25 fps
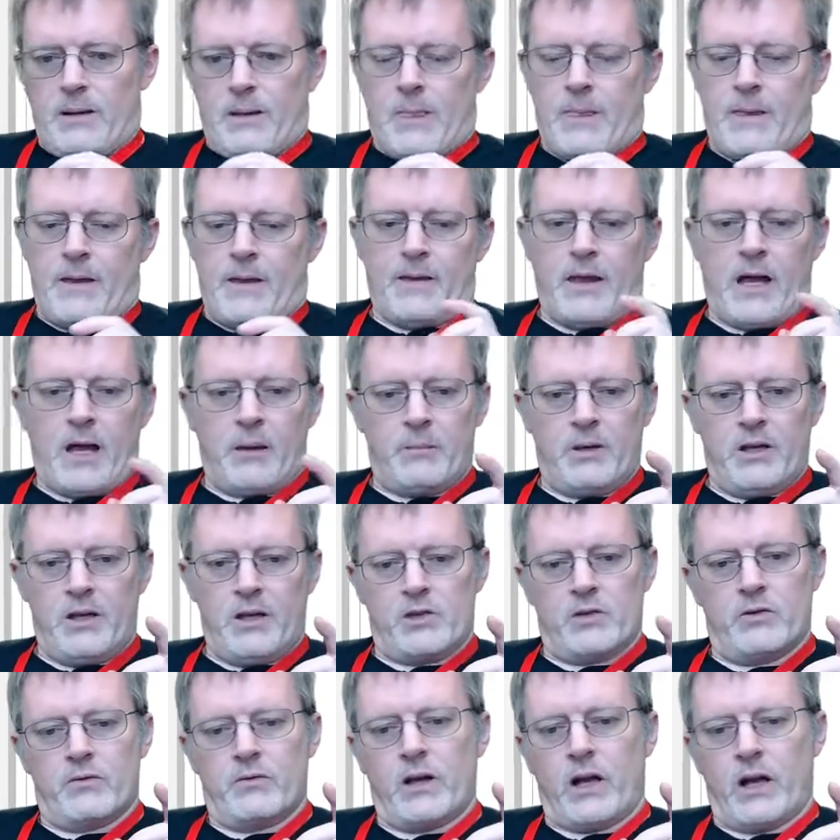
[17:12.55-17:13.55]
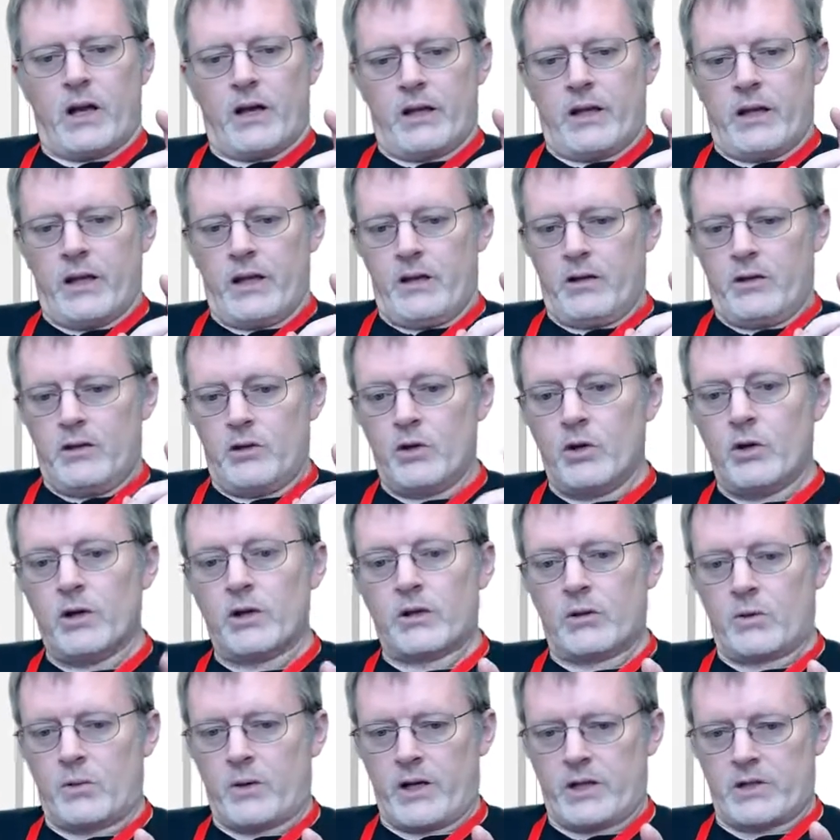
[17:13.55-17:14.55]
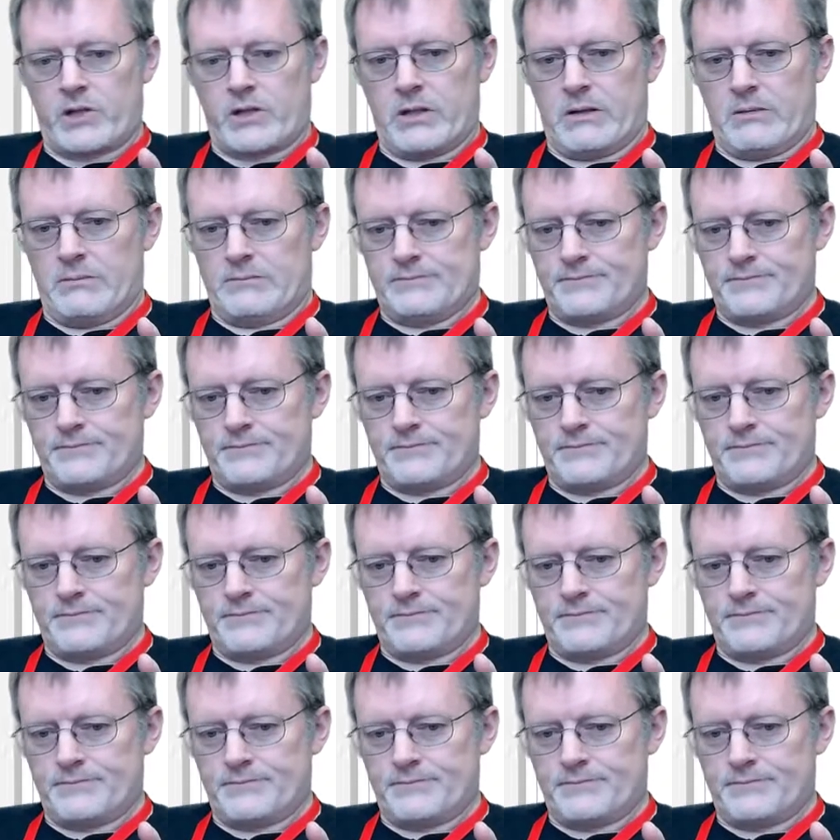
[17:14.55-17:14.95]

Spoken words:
And that means you've got a good question.